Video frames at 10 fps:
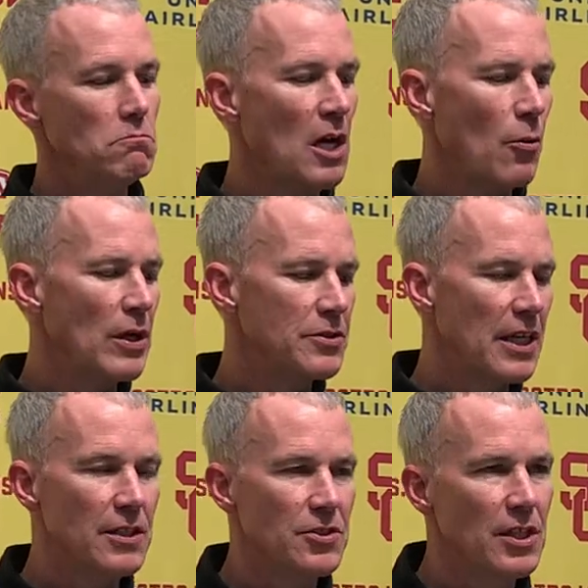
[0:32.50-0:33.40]
No, we didn't
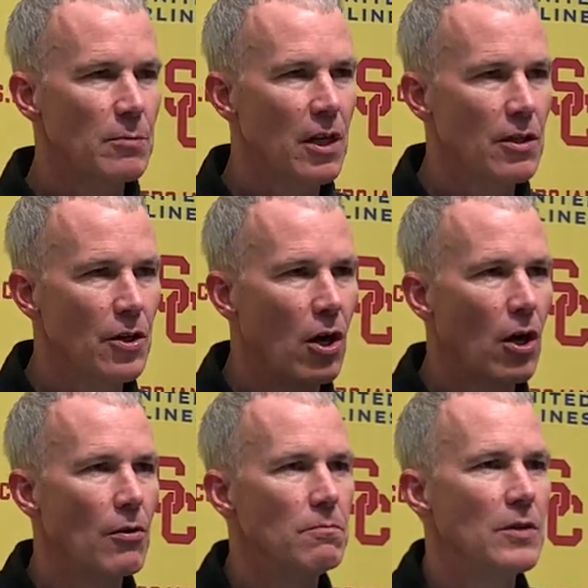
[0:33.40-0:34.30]
take this team lightly at
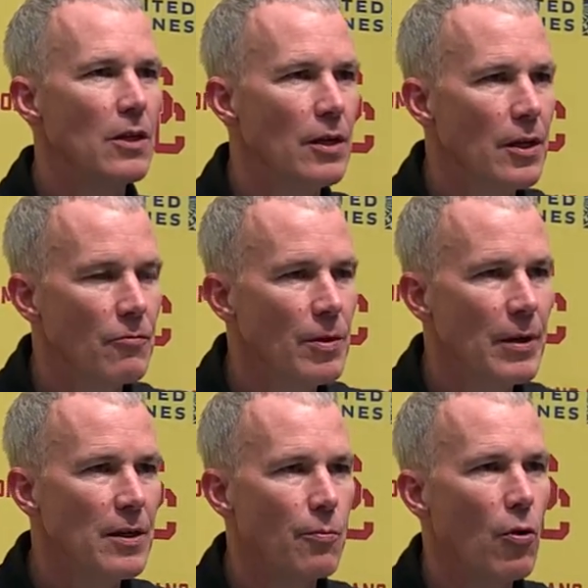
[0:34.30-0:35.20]
all, and we
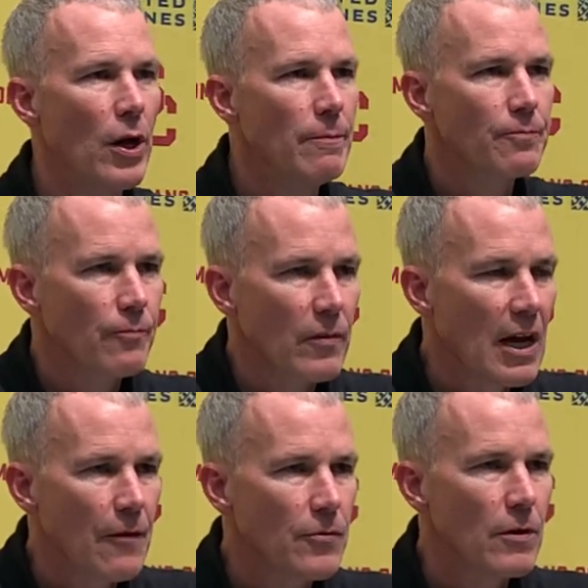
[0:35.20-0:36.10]
made the point
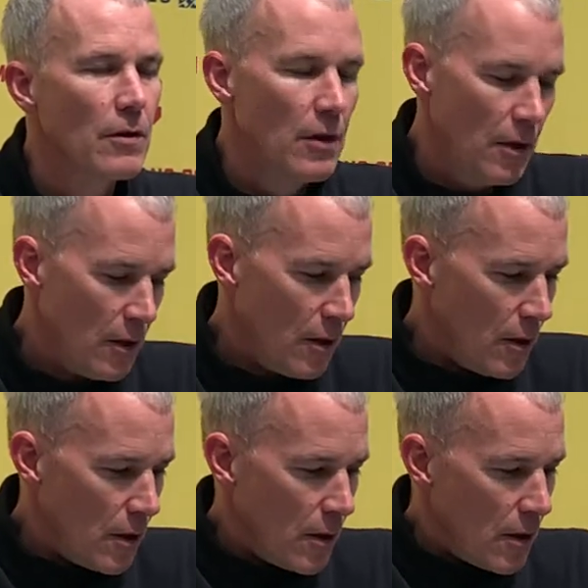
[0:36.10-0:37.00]
after
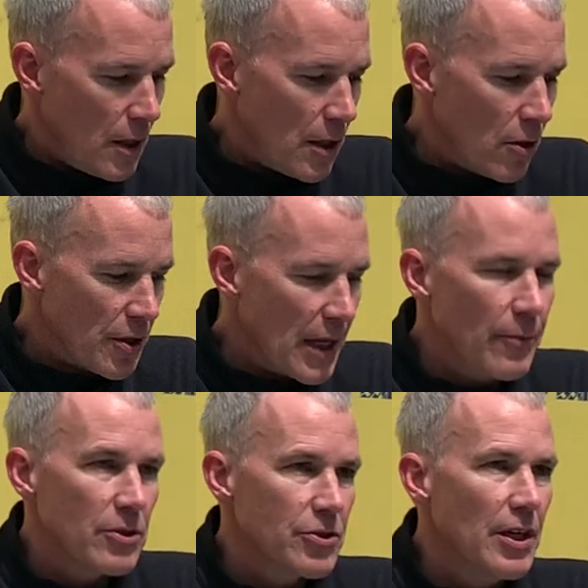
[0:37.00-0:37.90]
our
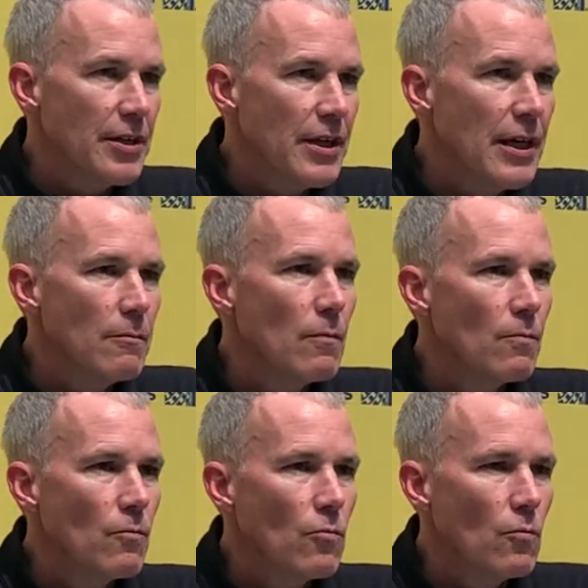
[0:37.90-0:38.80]
game on Sunday.
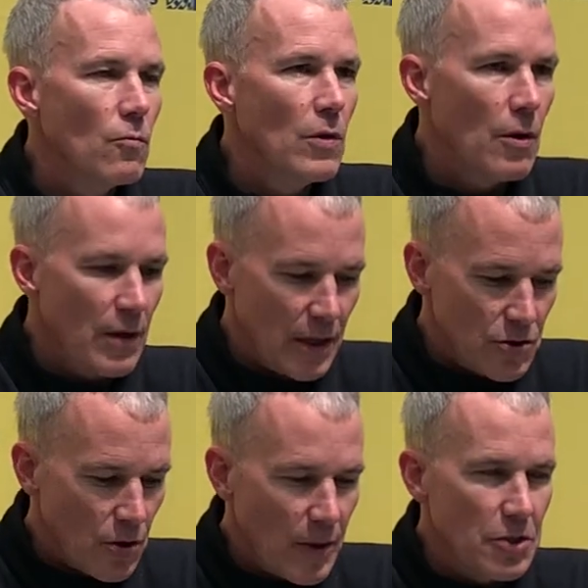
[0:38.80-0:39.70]
We
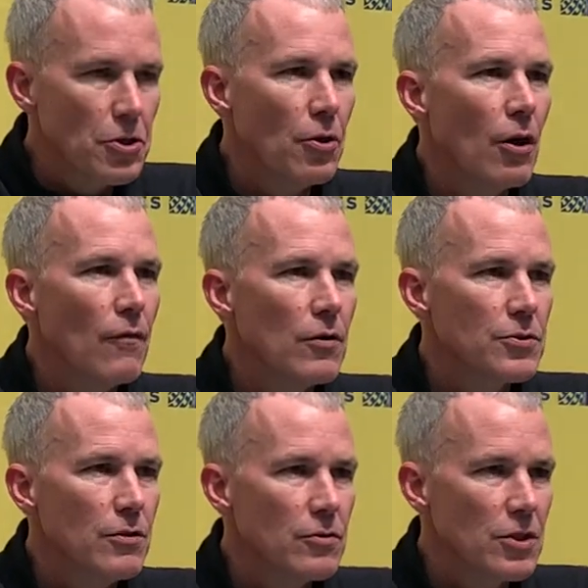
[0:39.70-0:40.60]
had so many
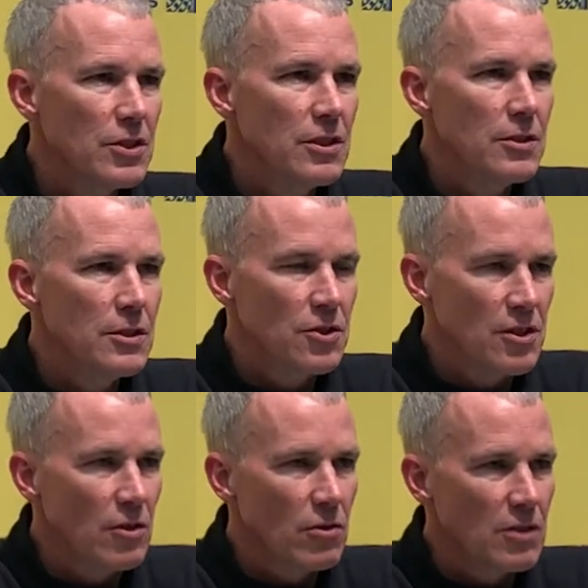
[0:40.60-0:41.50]
turnovers, and just
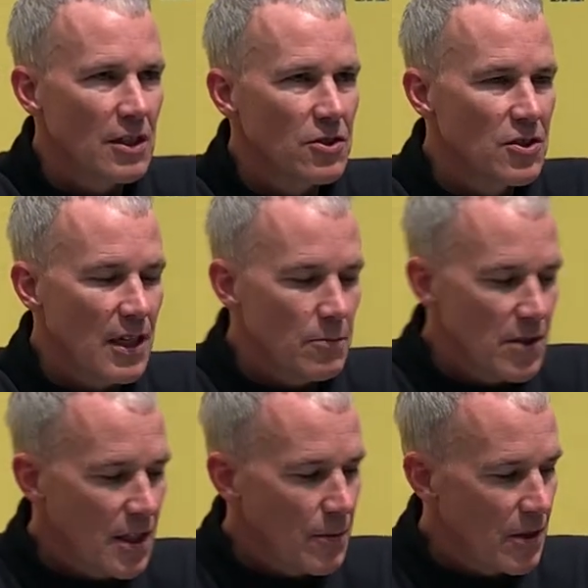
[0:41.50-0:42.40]
didn't look like the same
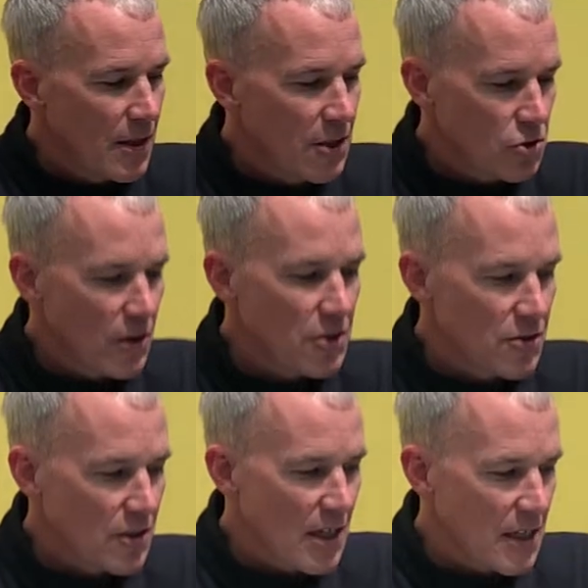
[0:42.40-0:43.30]
team at
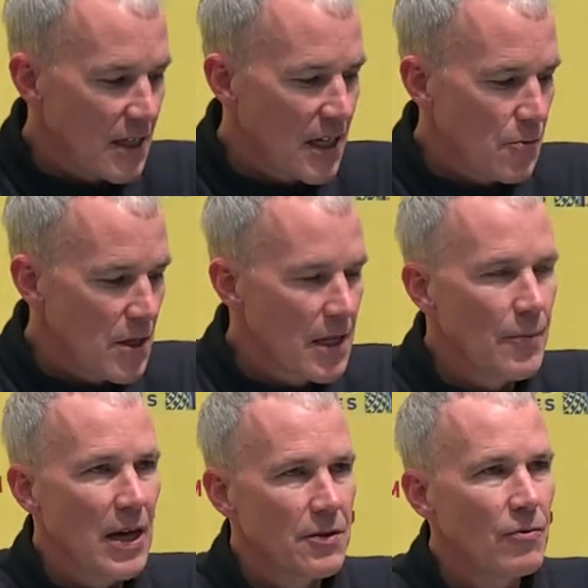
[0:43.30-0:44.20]
stretches in that game. We
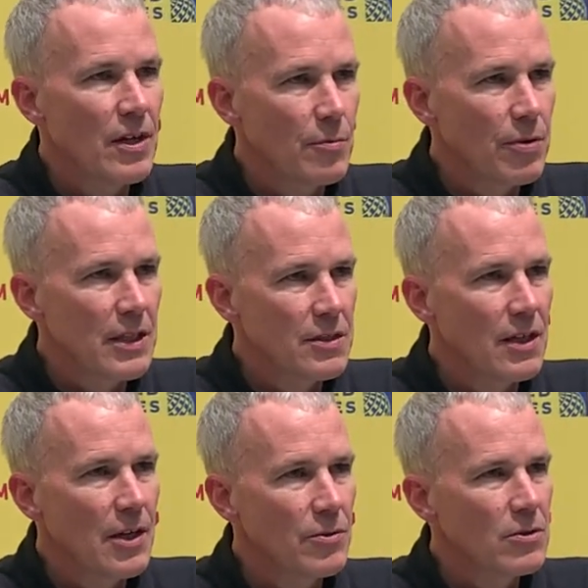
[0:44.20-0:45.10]
came out ready to play
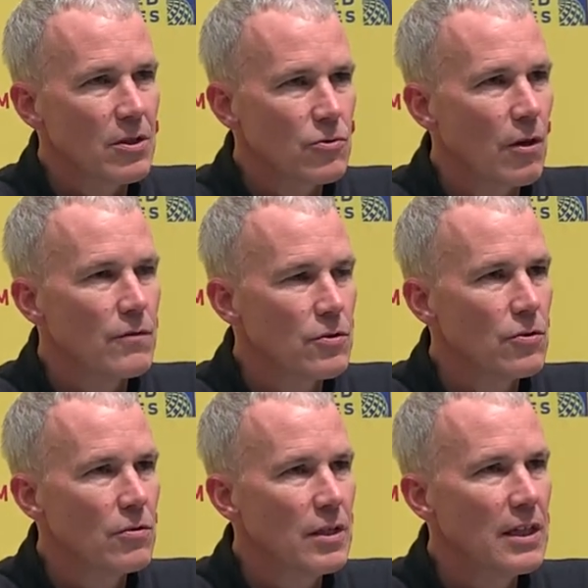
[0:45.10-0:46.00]
tonight. We took a
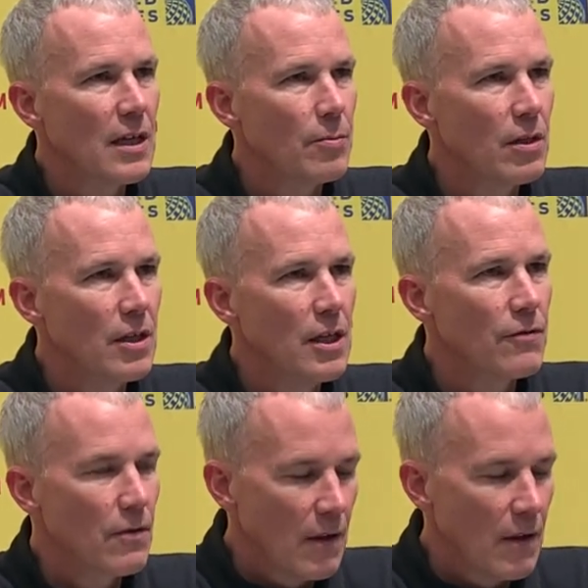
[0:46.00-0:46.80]
12-2 lead, I believe,